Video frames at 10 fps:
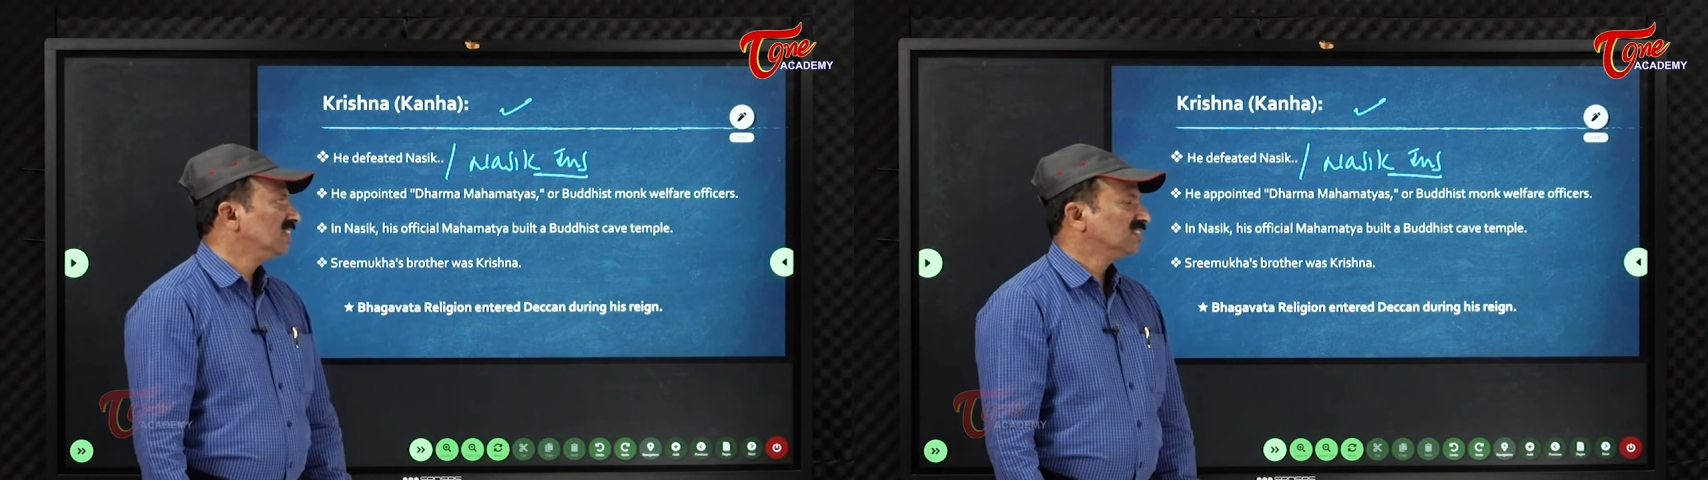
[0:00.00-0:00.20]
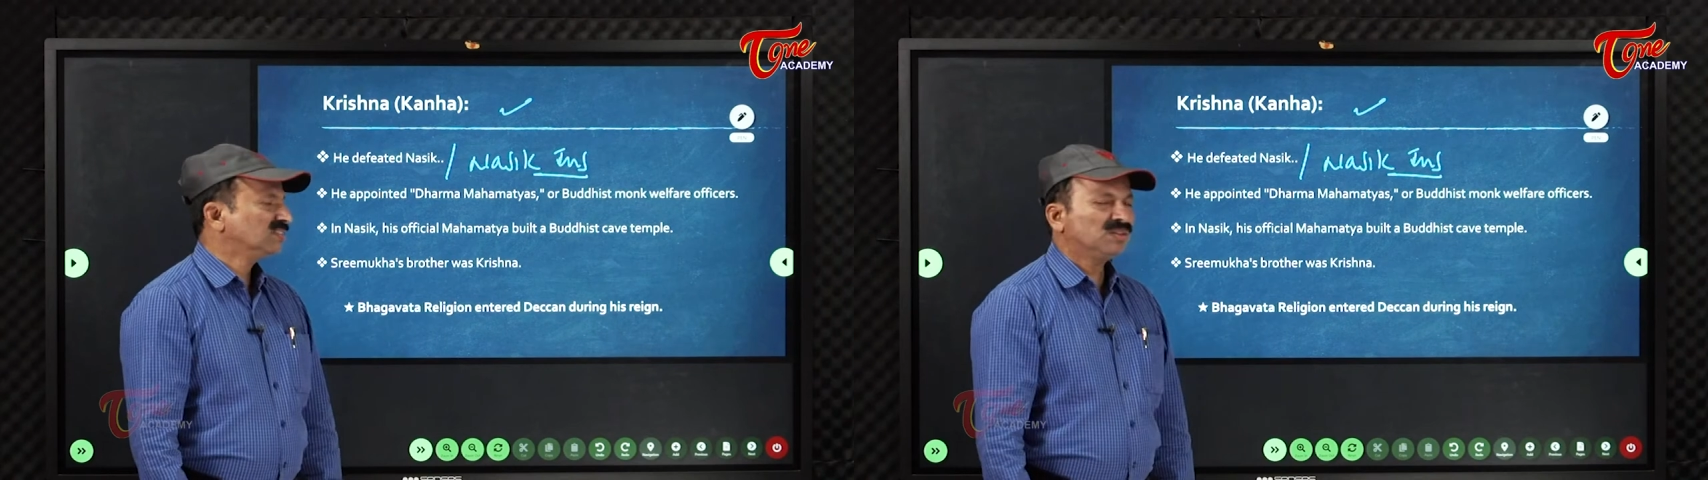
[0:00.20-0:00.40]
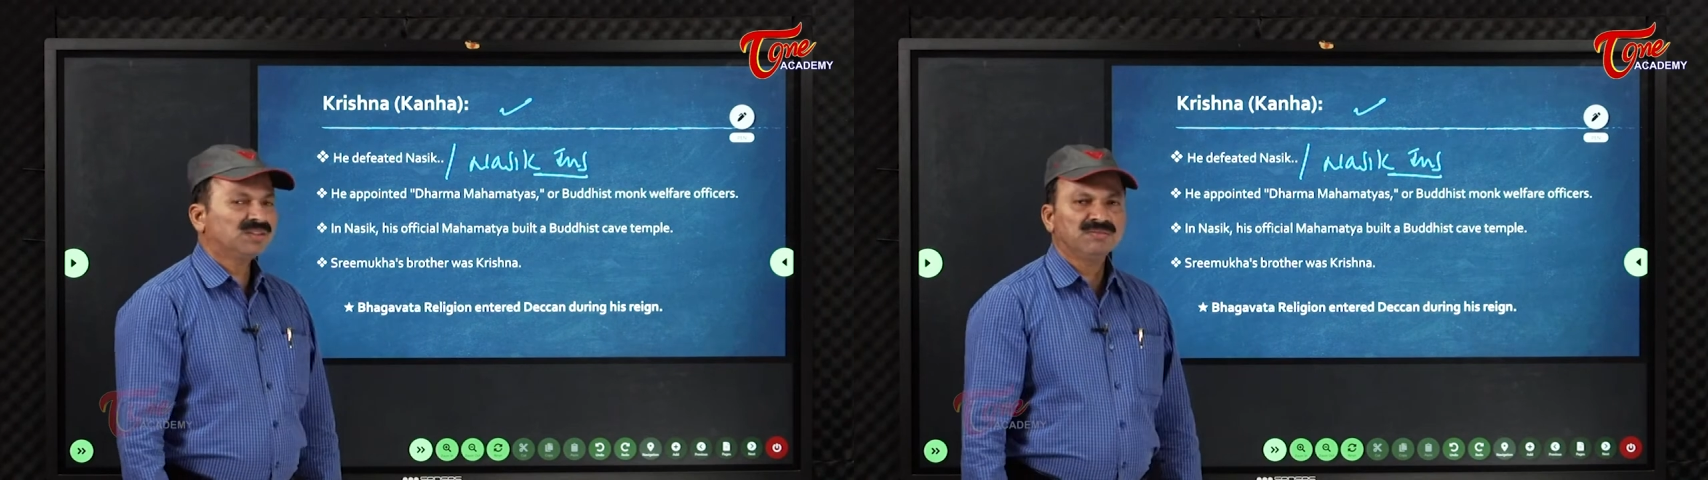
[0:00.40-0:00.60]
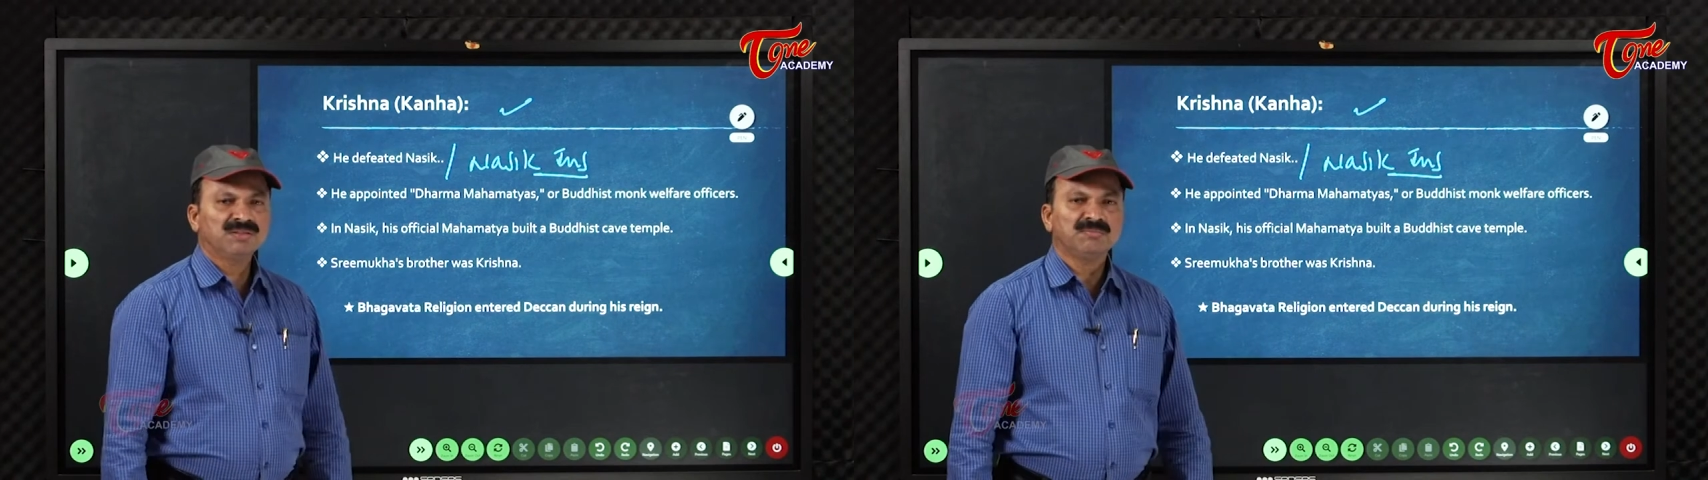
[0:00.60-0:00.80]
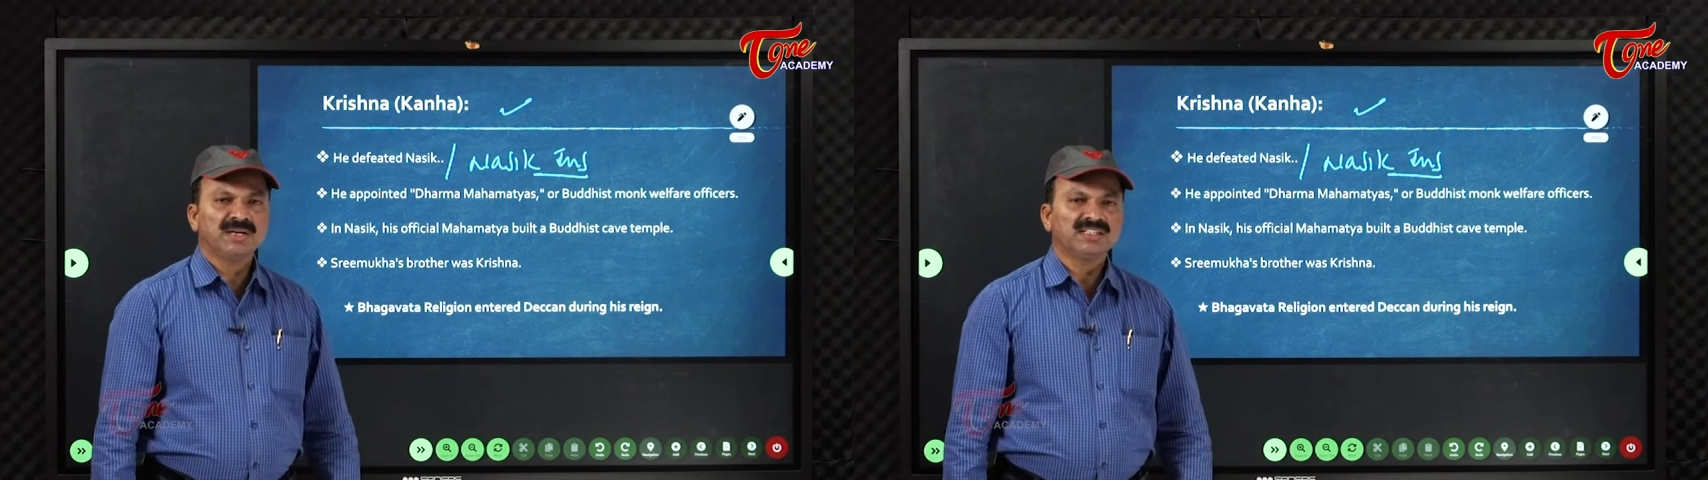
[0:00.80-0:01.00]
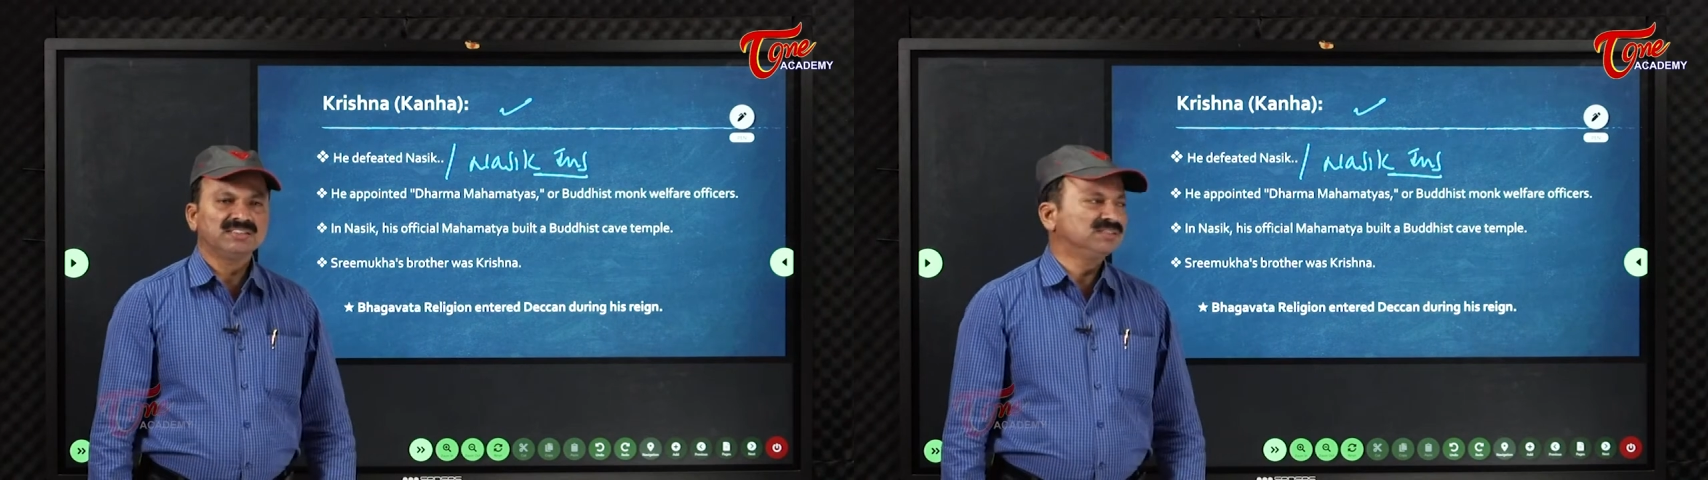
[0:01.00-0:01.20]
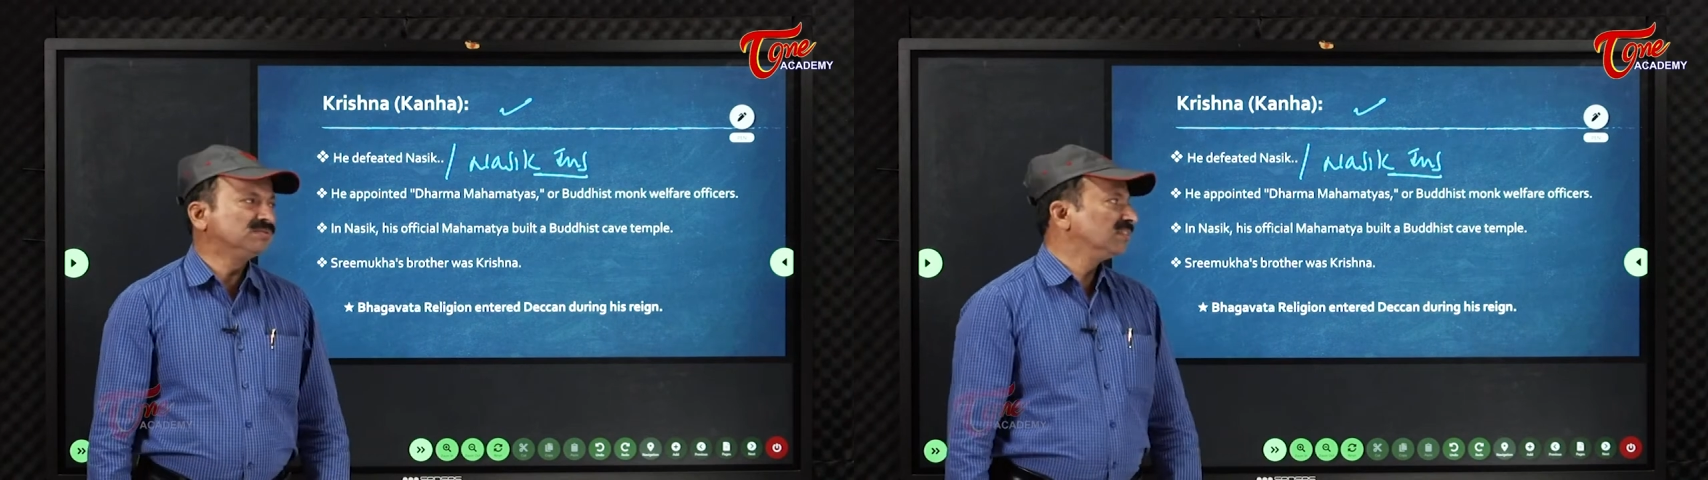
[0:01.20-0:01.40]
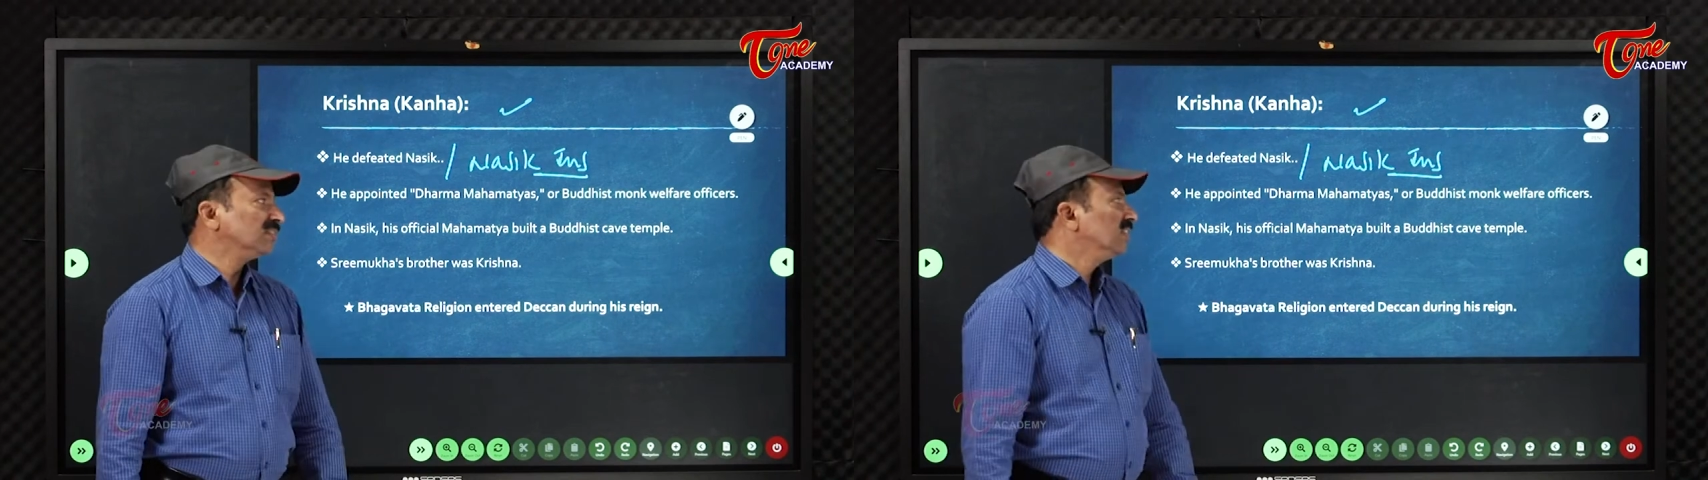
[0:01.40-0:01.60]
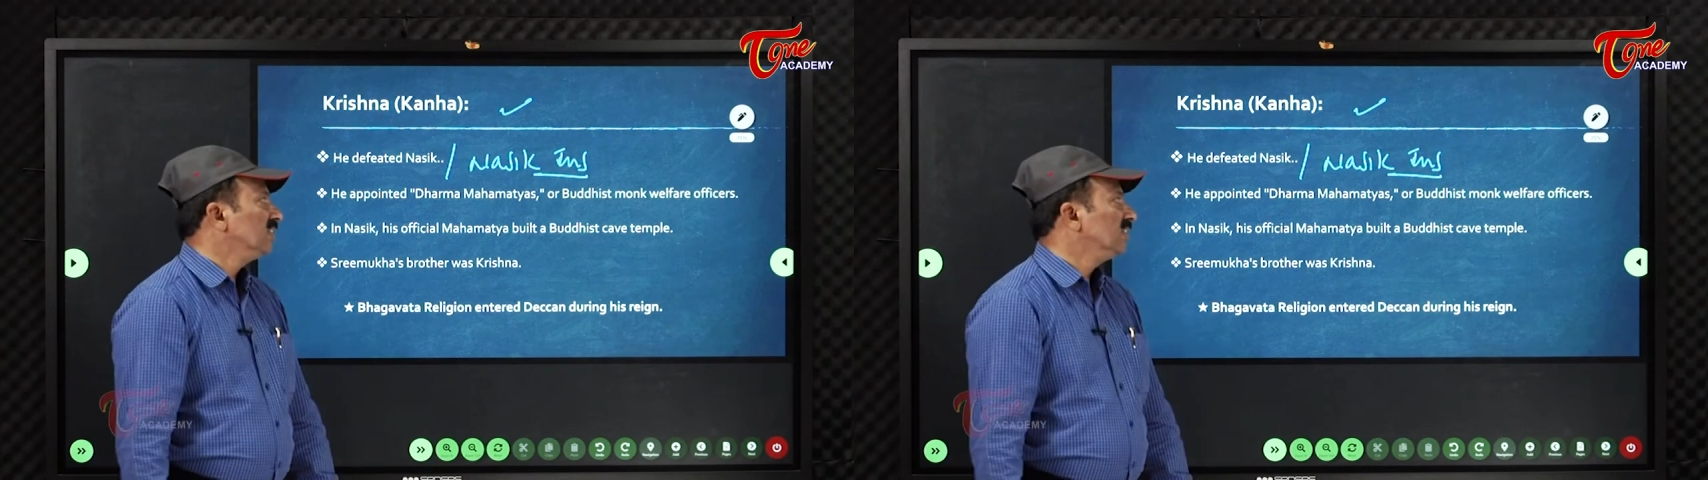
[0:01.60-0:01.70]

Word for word: so given by this one.